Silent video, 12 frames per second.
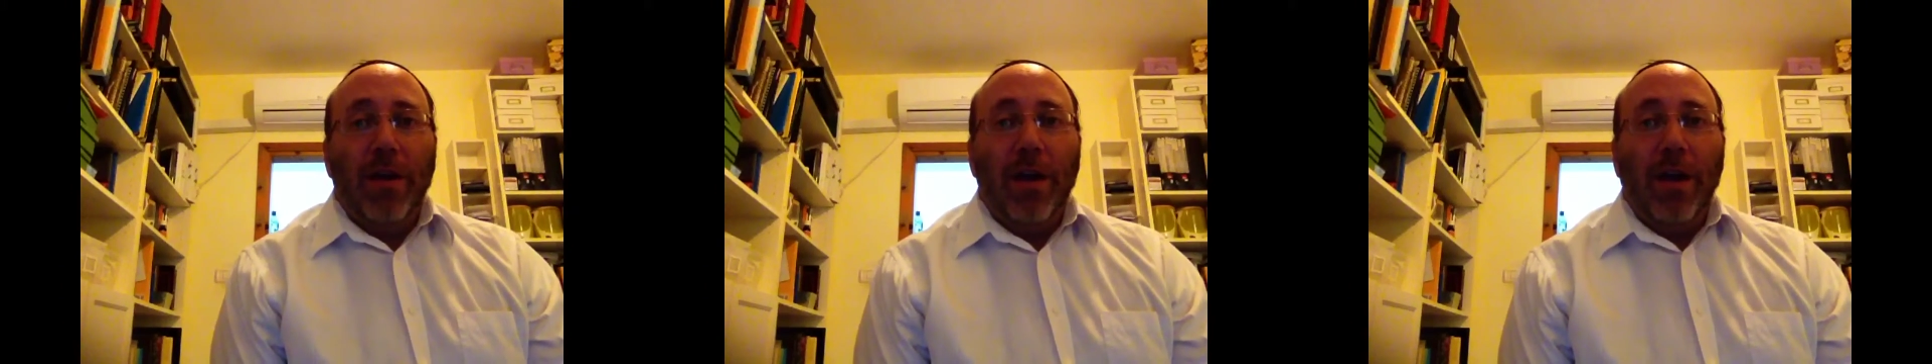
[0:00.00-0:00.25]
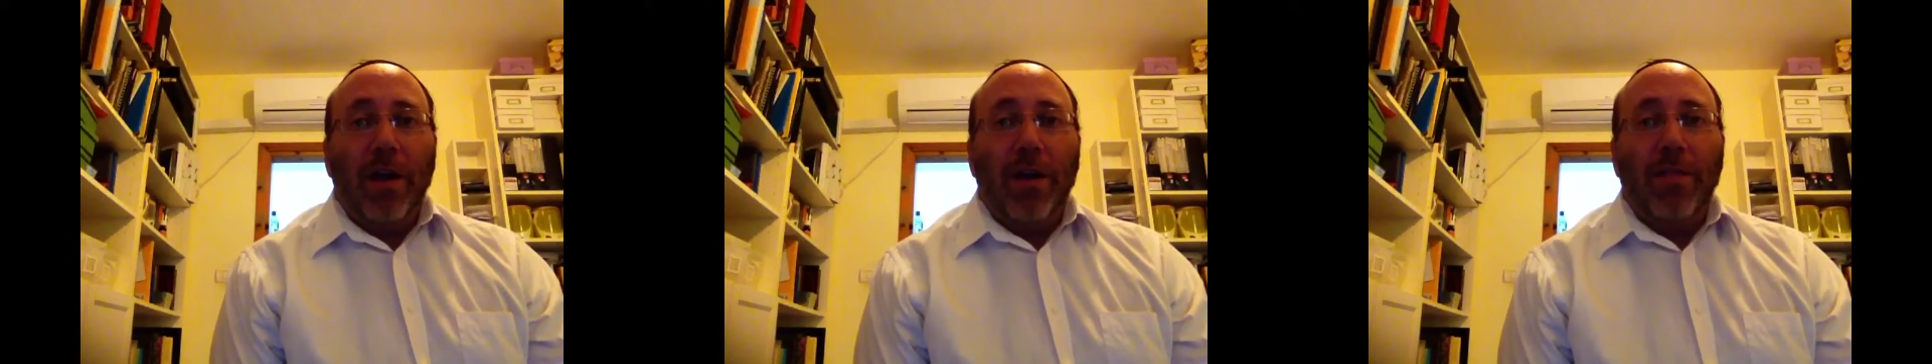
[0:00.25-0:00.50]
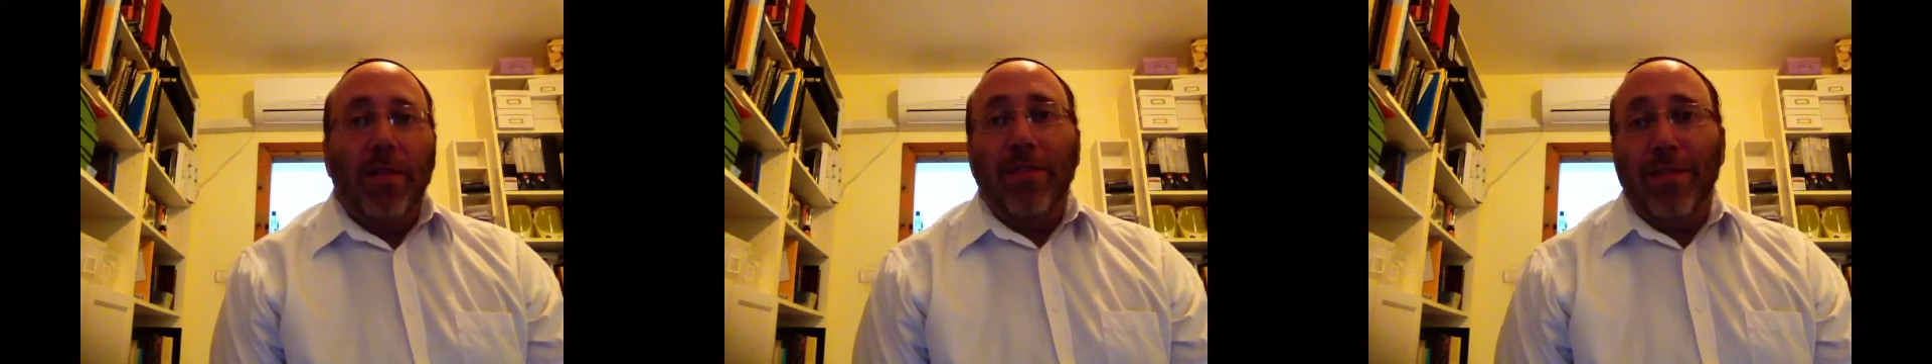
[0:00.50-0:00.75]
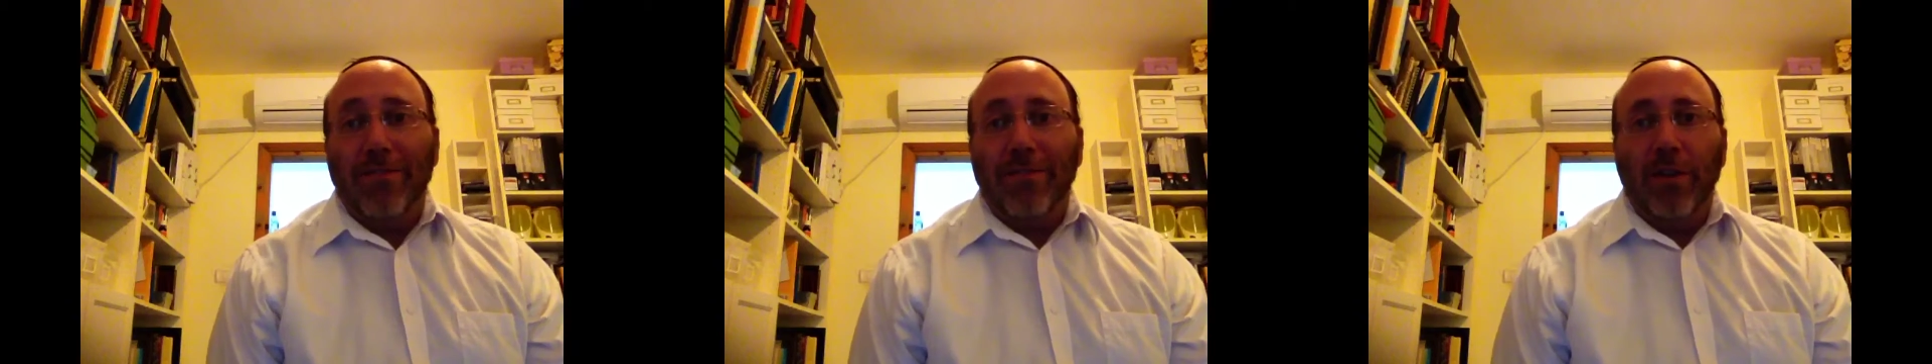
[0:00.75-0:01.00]
And I think
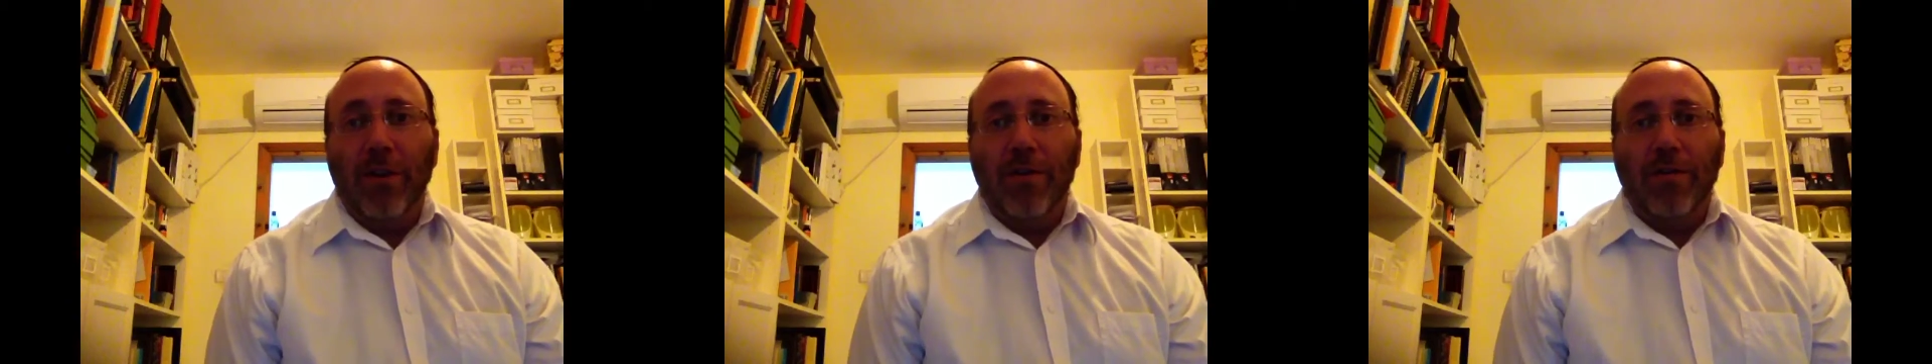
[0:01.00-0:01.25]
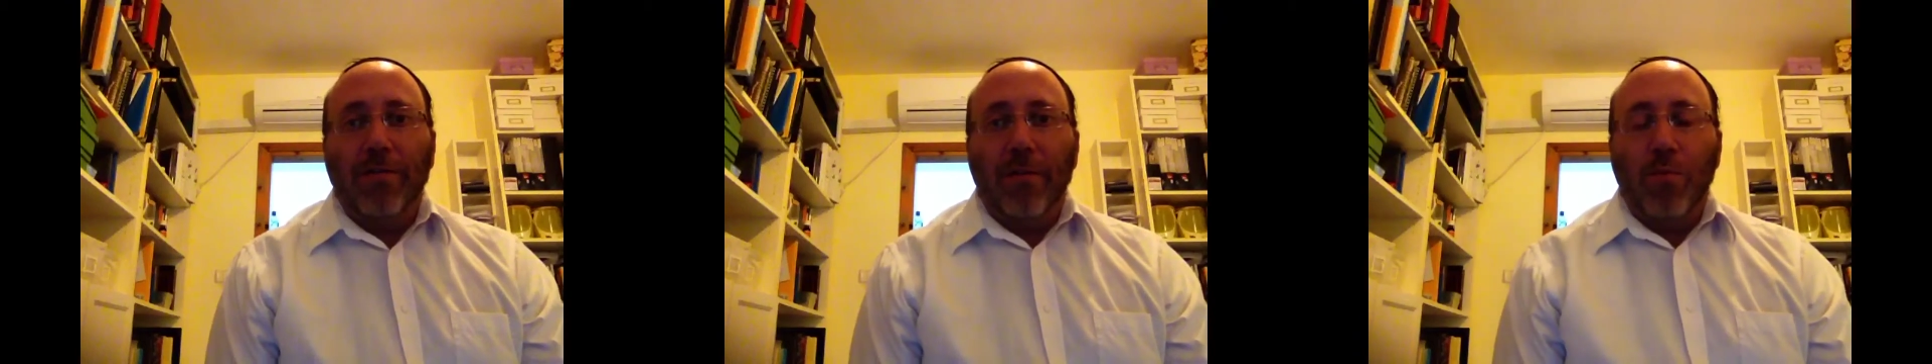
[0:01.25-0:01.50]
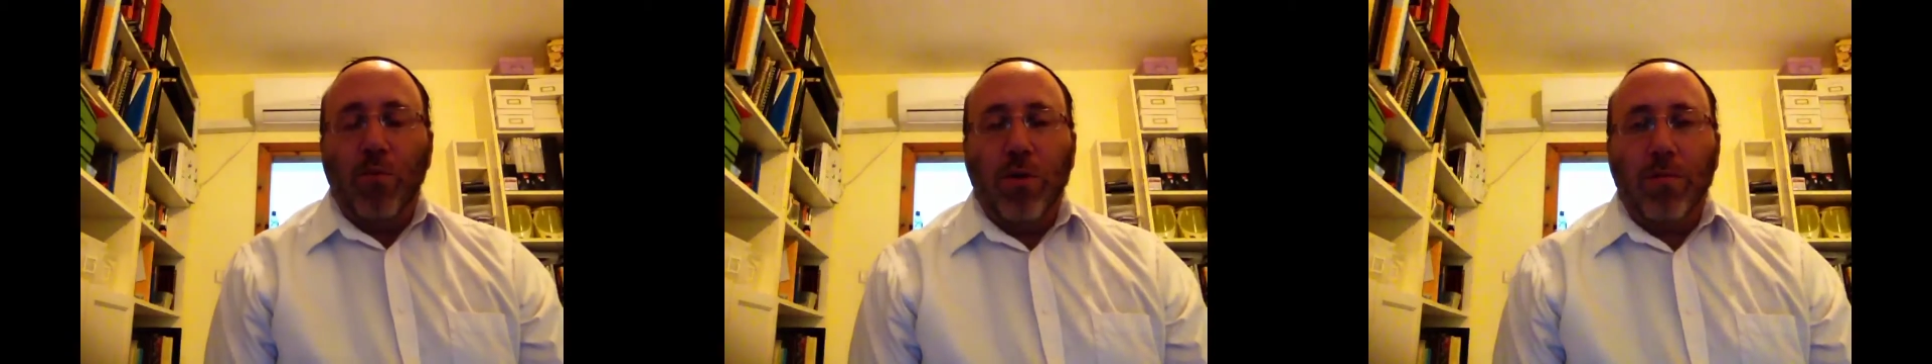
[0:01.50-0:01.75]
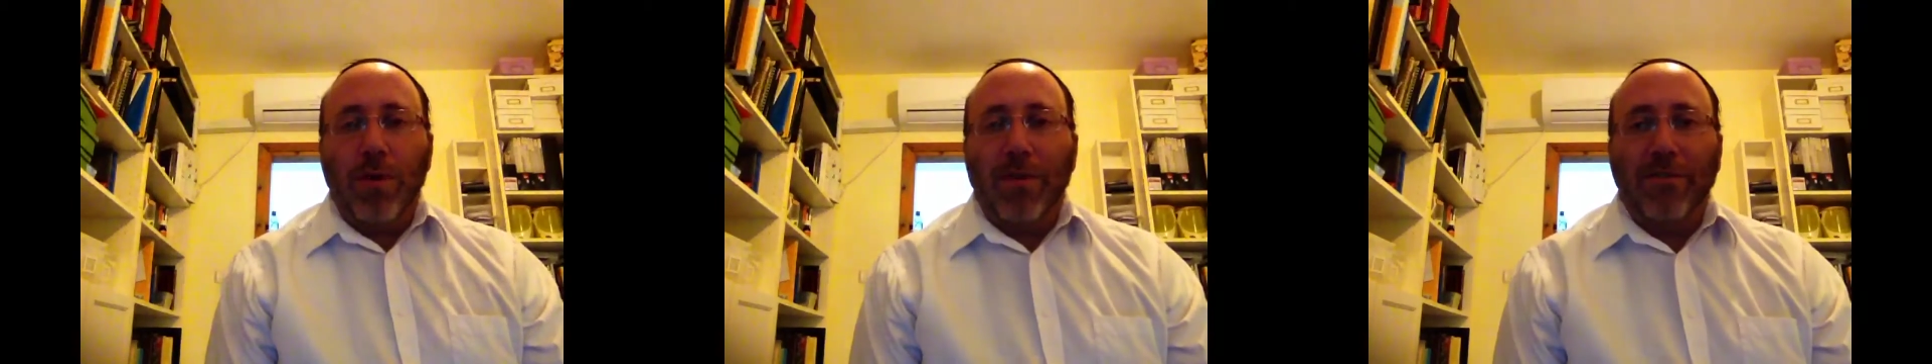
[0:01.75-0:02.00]
this alone is an
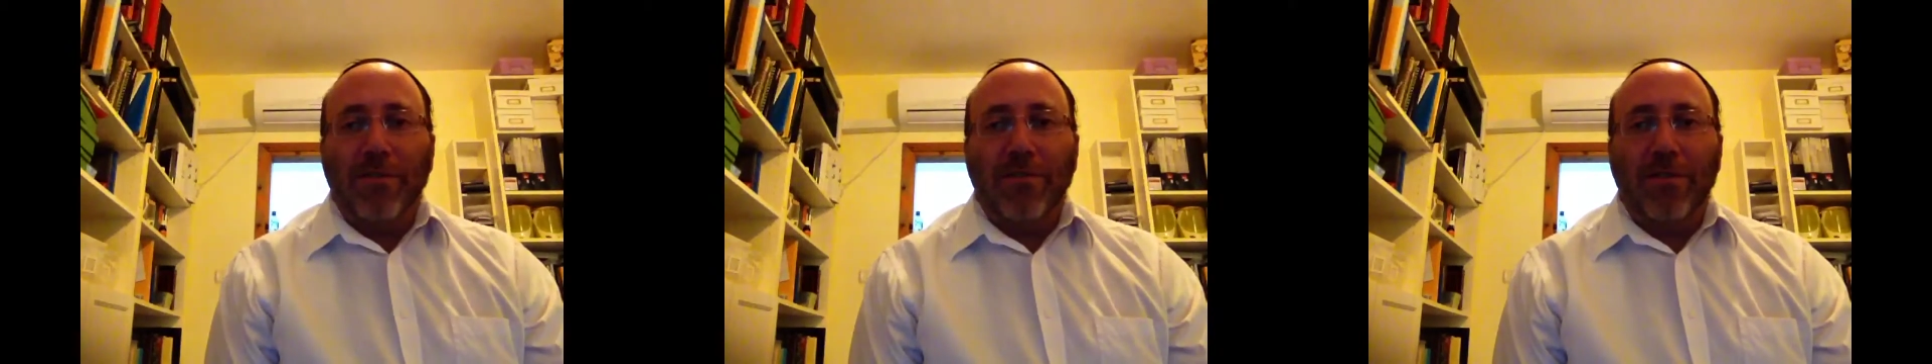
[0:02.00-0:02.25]
important message.